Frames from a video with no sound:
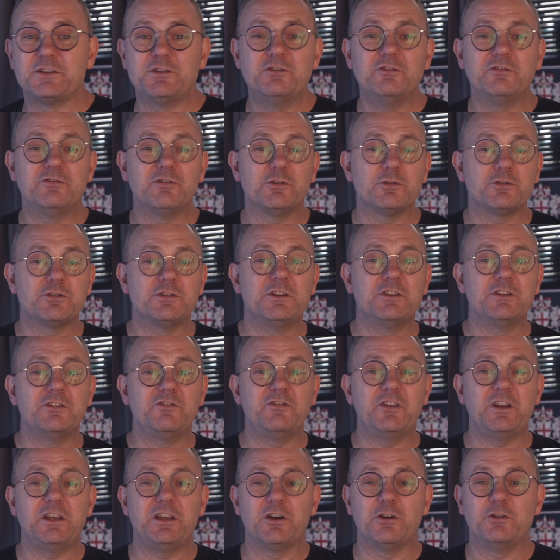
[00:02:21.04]
a new version of the
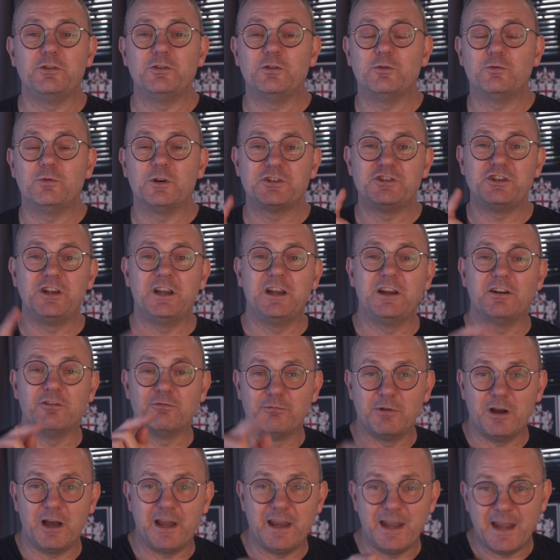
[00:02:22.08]
video you're watching
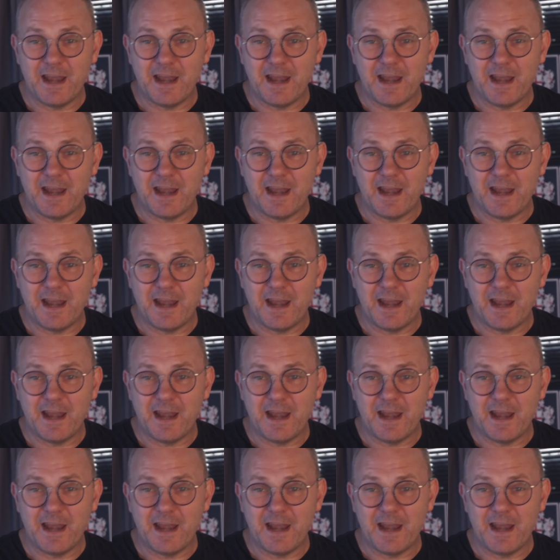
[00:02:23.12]
right